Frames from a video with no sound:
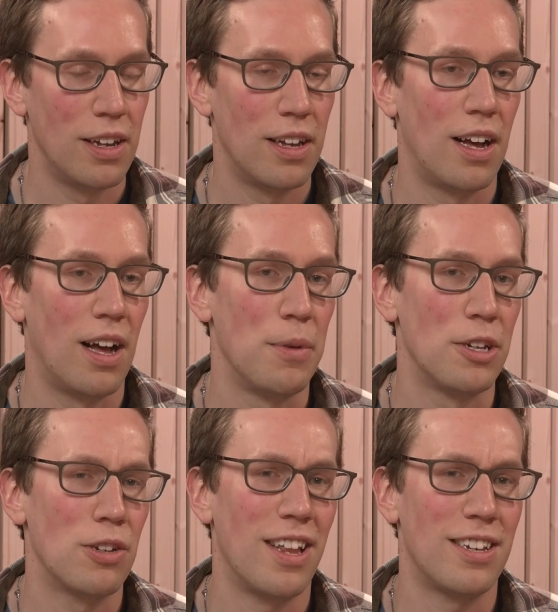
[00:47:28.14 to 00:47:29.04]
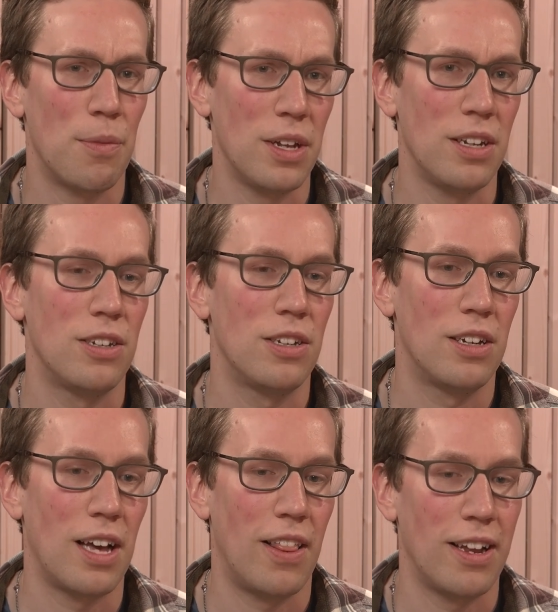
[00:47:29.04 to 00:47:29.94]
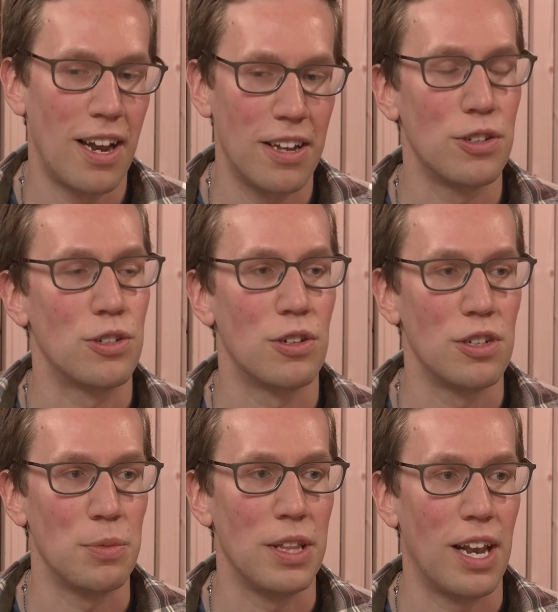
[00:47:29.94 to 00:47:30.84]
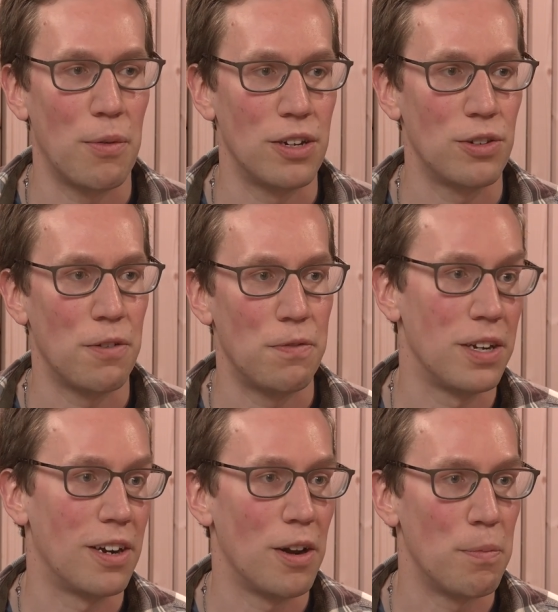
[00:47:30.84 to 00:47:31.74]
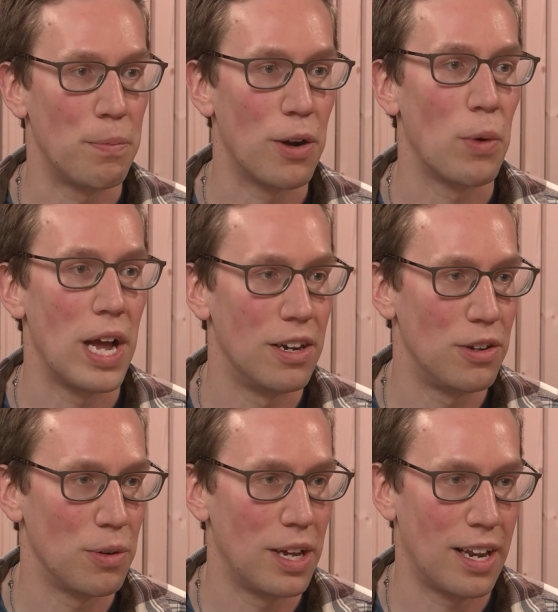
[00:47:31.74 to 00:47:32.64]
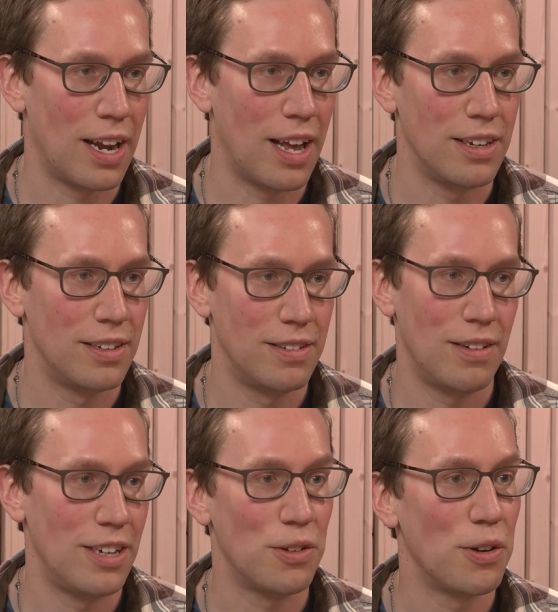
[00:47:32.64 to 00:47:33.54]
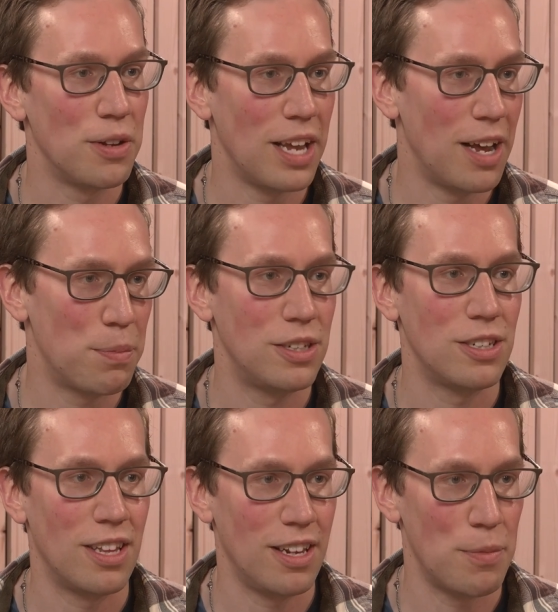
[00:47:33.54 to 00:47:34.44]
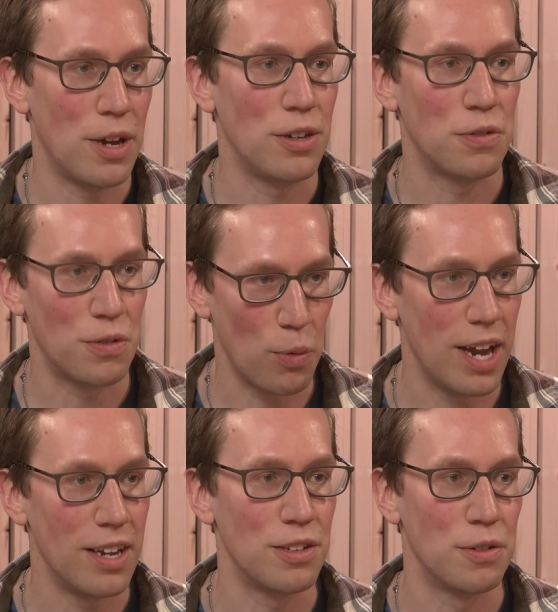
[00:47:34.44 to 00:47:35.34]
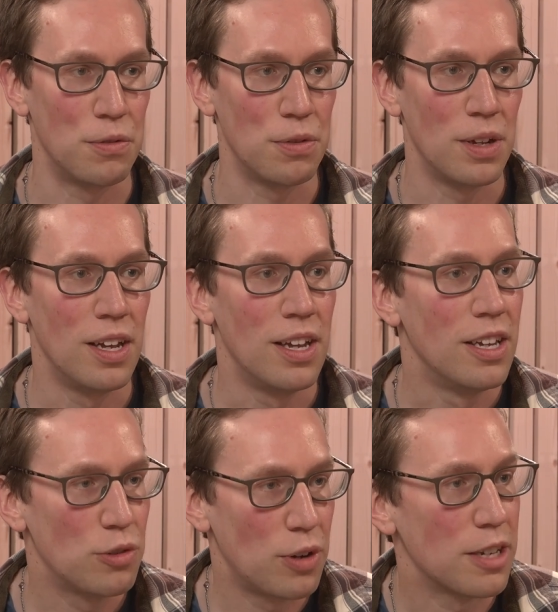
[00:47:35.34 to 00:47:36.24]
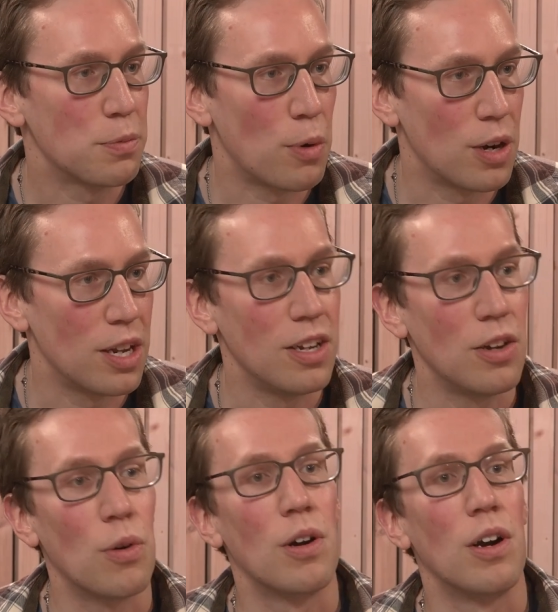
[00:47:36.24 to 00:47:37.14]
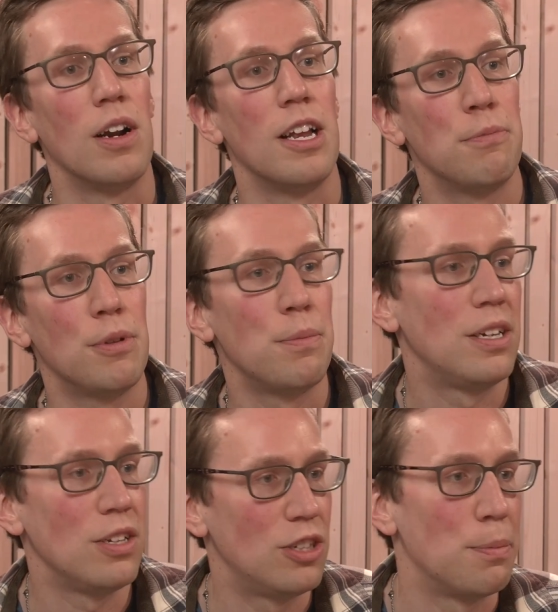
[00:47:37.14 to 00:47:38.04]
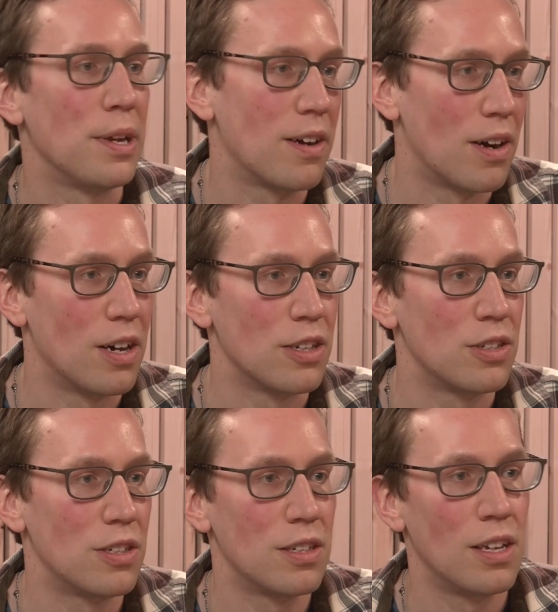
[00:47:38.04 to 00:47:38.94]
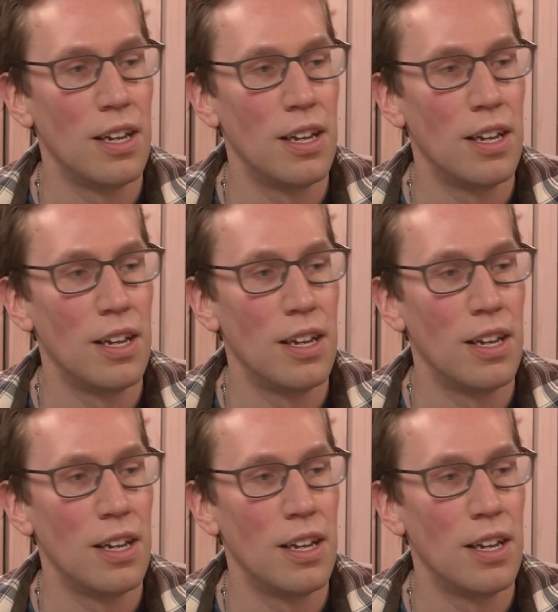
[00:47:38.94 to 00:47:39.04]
Um, and so that's something that kind of concerns me that I want to try to figure out a better way to do it. And I, I don't know yet, but just thinking about different ways of transporting or implementing shipping costs.